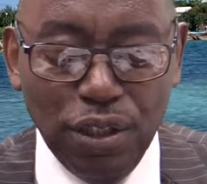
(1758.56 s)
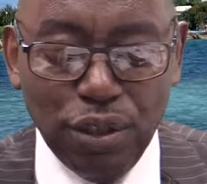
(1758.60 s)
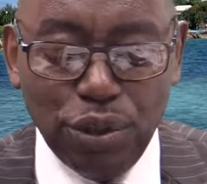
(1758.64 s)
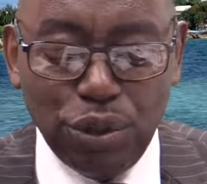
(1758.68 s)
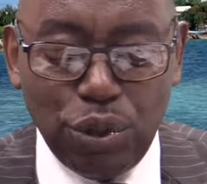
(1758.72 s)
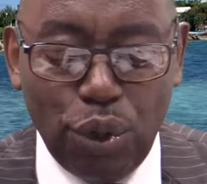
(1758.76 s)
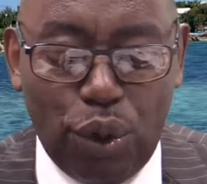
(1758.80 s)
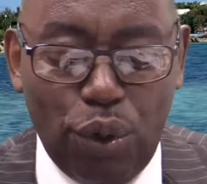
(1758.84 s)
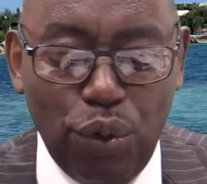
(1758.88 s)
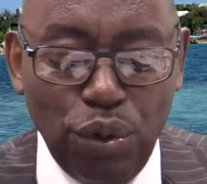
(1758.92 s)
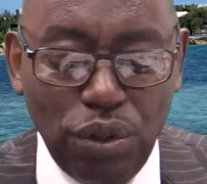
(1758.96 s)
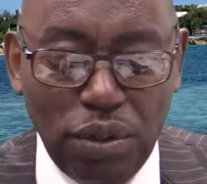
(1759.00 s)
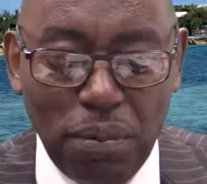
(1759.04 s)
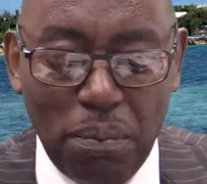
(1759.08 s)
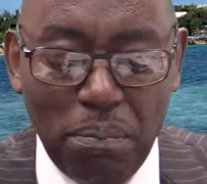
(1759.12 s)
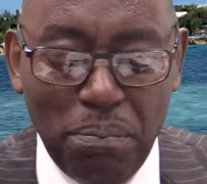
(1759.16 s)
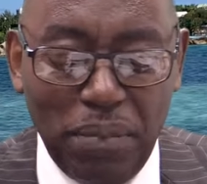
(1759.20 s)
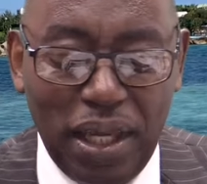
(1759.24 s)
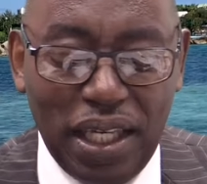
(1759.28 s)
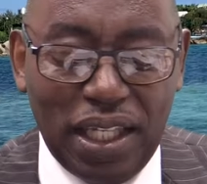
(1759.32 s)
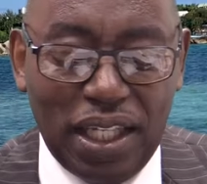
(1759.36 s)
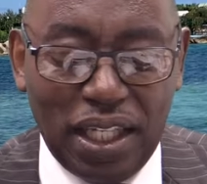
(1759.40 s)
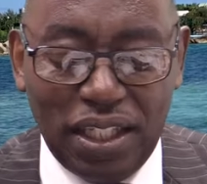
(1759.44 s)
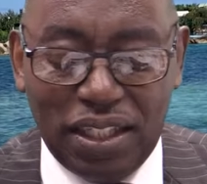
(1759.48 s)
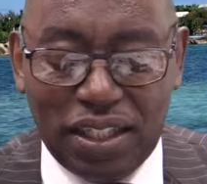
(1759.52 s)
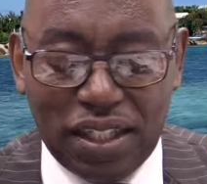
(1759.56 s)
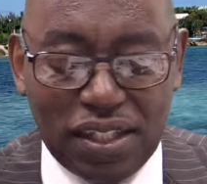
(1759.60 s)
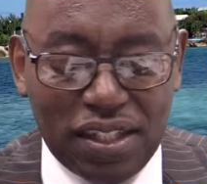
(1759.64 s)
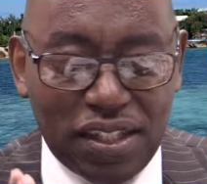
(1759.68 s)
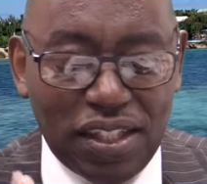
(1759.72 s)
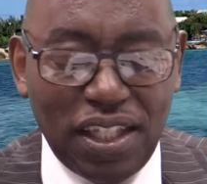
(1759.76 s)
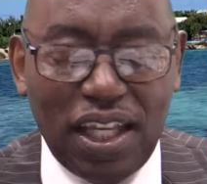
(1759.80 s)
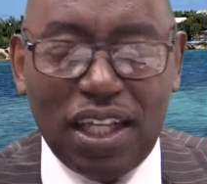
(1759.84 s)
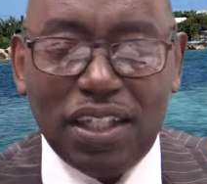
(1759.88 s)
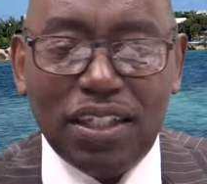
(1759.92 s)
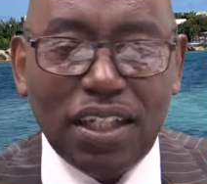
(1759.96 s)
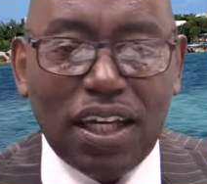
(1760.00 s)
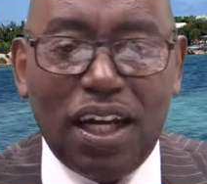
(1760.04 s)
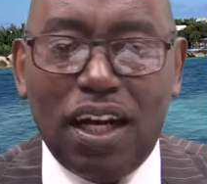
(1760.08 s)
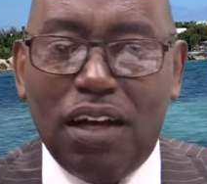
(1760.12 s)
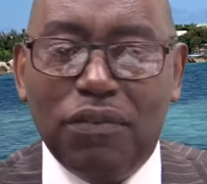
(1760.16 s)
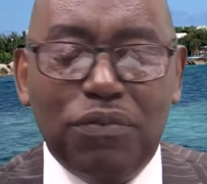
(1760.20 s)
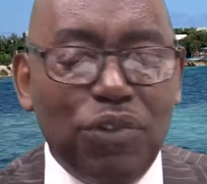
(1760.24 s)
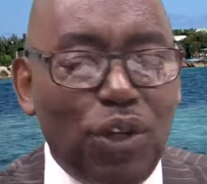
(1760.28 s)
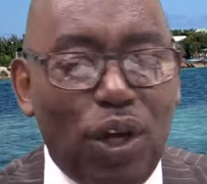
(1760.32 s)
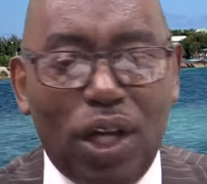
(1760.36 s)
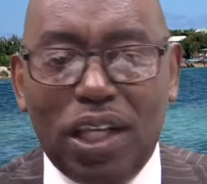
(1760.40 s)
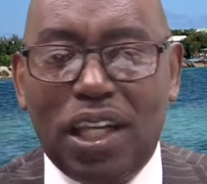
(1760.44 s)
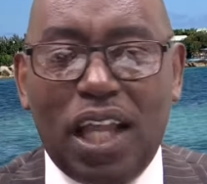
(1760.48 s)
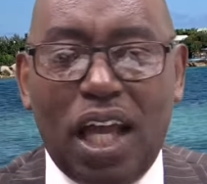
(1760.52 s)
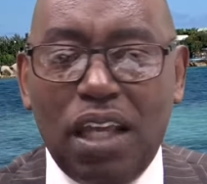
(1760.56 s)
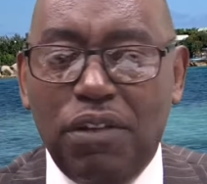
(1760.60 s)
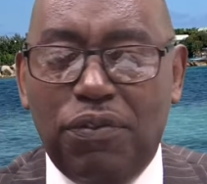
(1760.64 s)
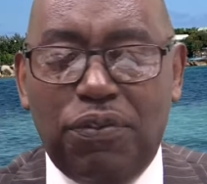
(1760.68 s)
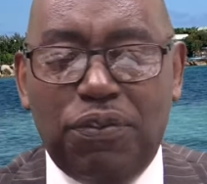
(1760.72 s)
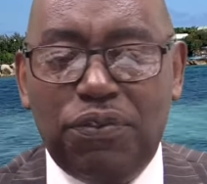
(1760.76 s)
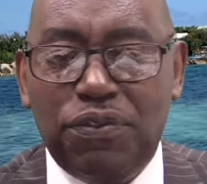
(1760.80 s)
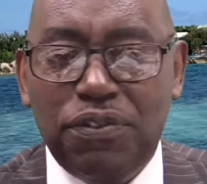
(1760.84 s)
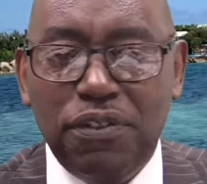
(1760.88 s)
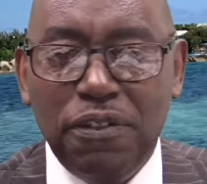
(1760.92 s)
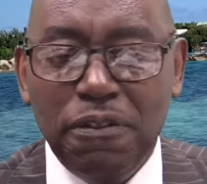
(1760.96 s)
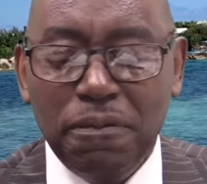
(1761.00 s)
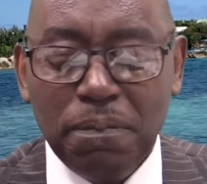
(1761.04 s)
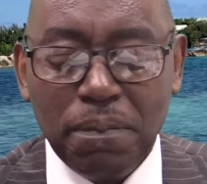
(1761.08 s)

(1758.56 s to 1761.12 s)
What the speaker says: don't make it the center of your life."